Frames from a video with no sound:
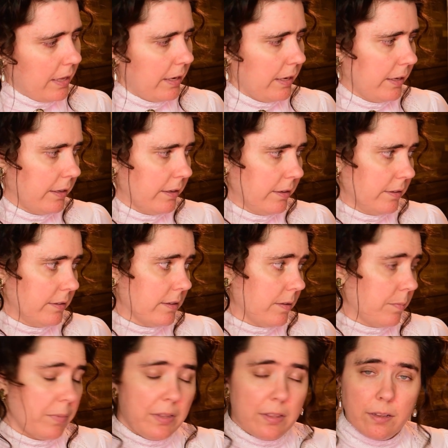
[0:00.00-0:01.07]
And
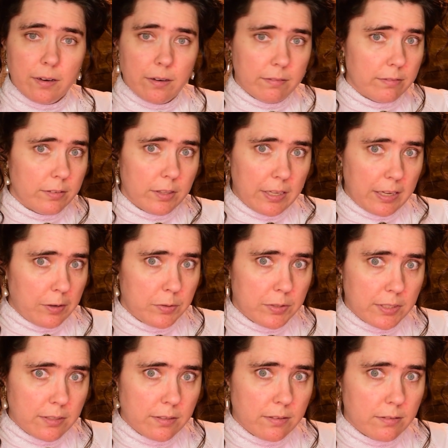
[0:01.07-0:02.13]
been there for
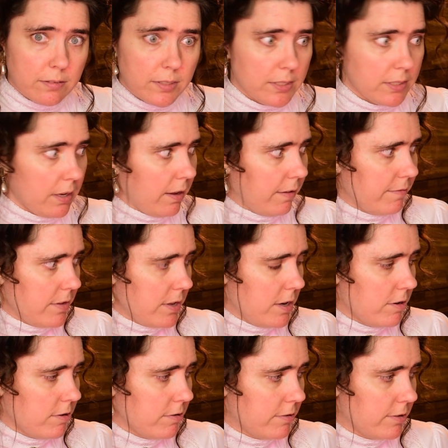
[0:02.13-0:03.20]
thousands of
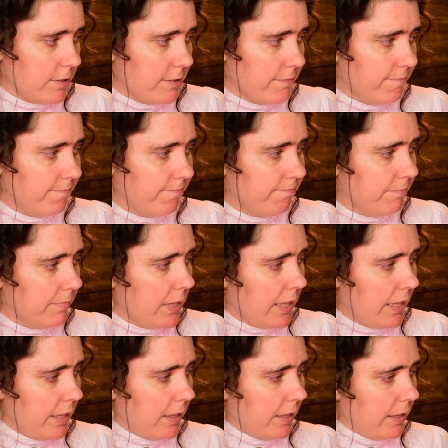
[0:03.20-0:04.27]
years,
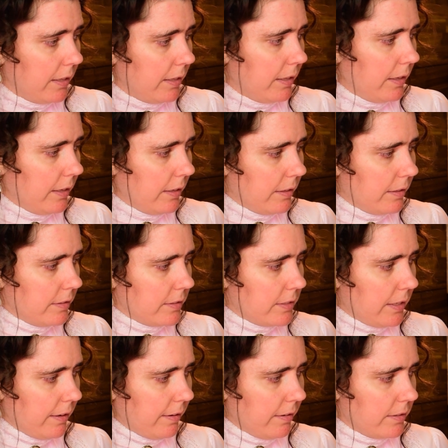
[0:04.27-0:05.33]
and
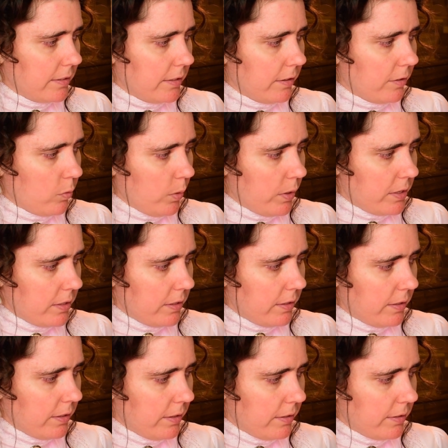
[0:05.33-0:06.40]
had quite
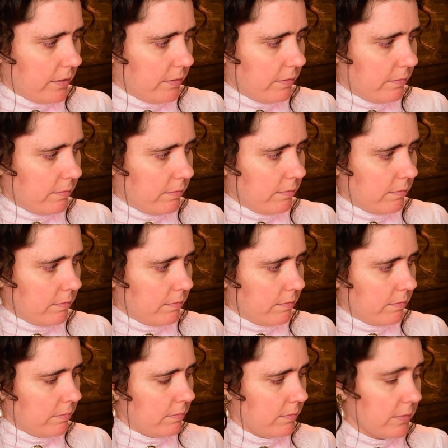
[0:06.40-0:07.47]

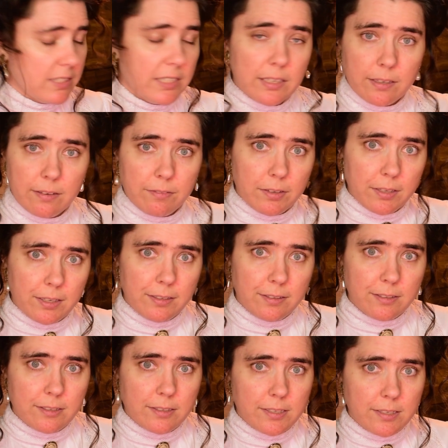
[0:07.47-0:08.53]
a
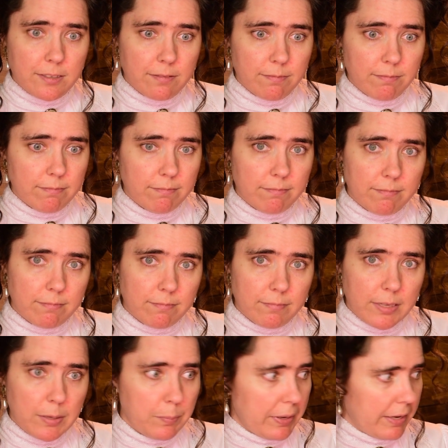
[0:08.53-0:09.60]
significant
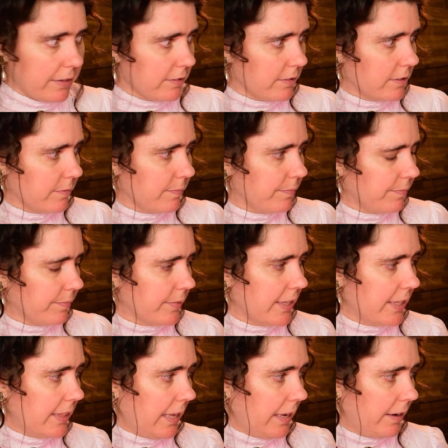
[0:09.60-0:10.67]
impact
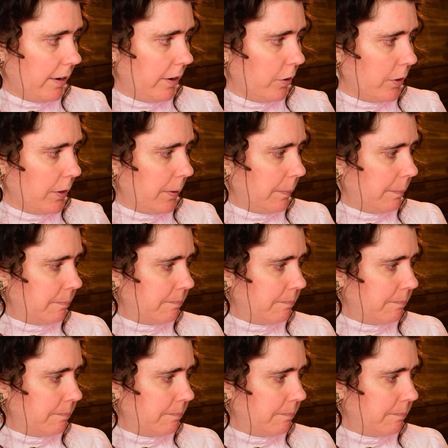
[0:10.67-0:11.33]
in that area.